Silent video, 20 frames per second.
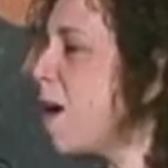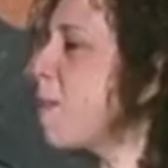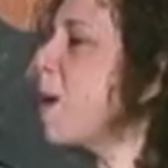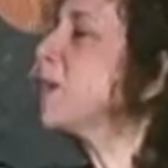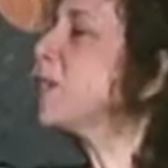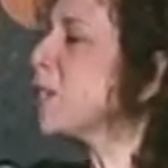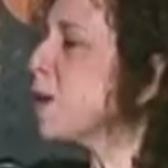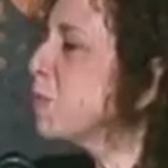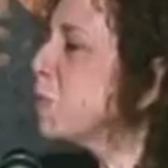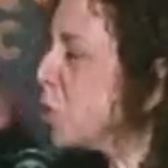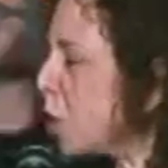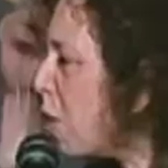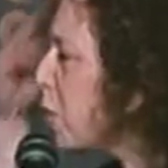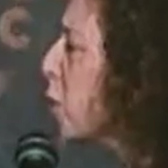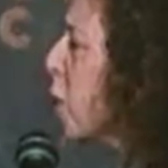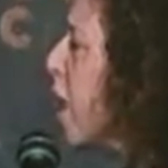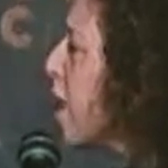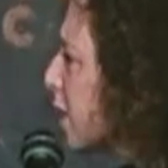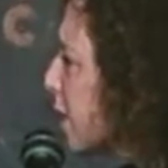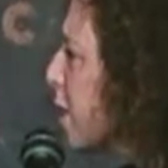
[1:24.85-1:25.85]
and I was a
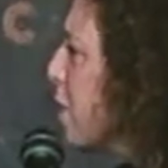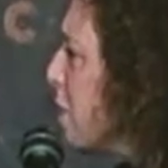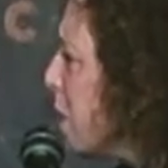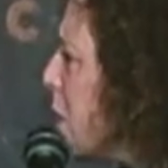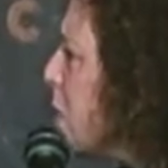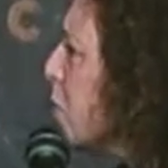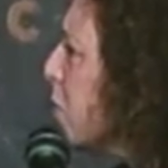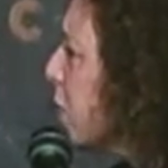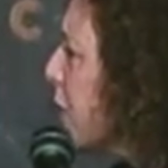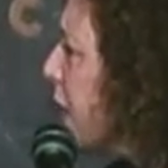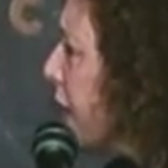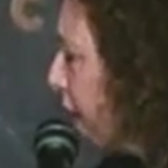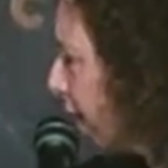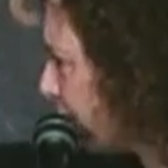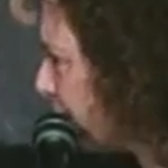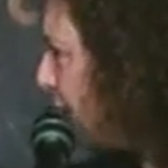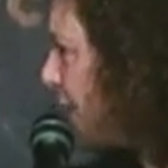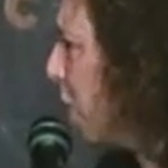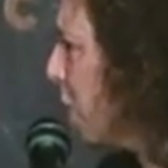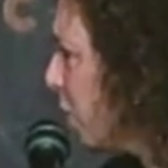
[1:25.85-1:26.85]
stockbroker at the
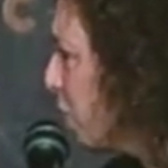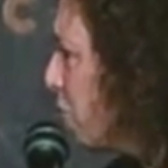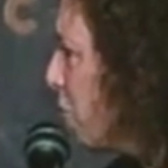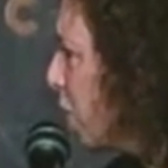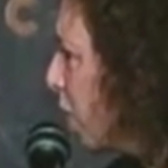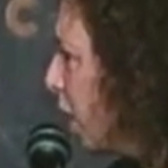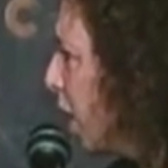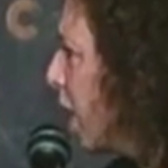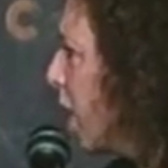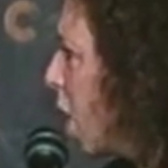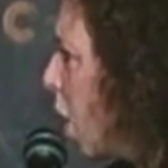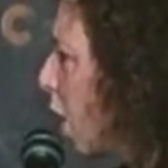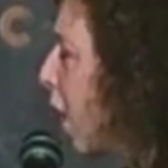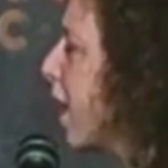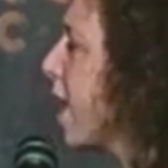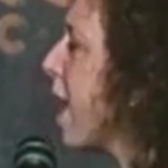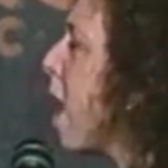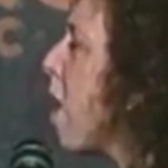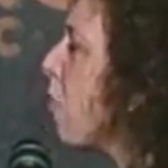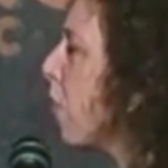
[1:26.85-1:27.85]
time, a very serious
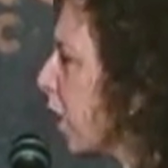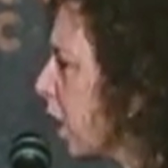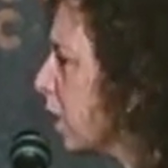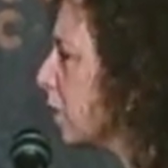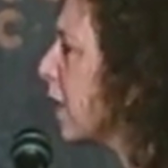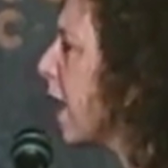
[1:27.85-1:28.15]
profession,